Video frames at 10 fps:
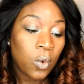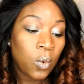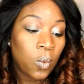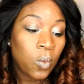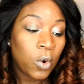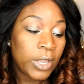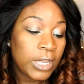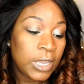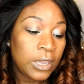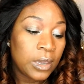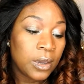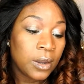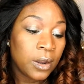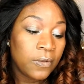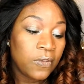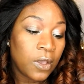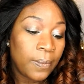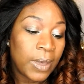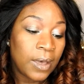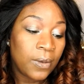1 year to
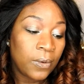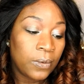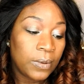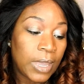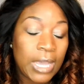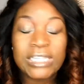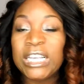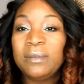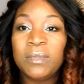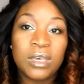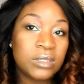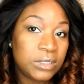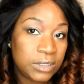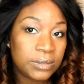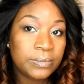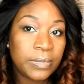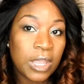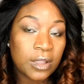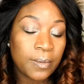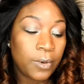about 18 months
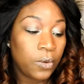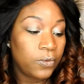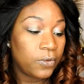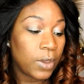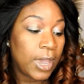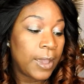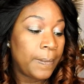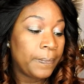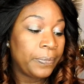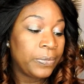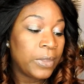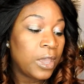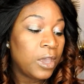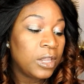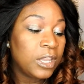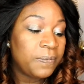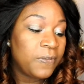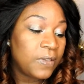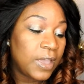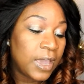at the most, okay?
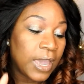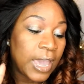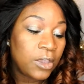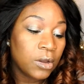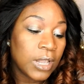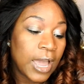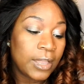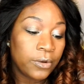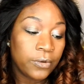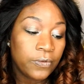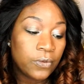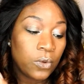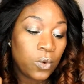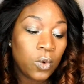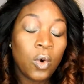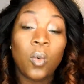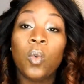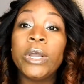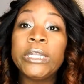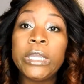Lipstick and your liners,
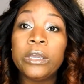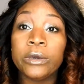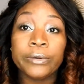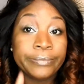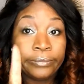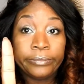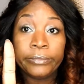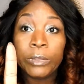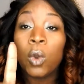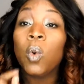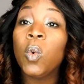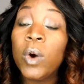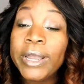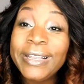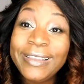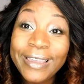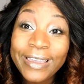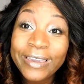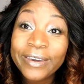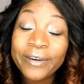1 year. 1
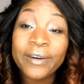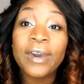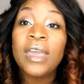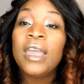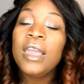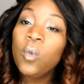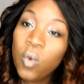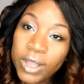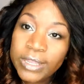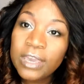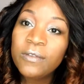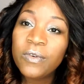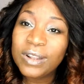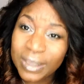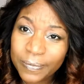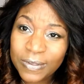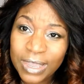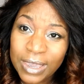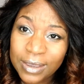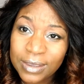year. 1 year for
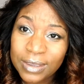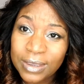lipstick?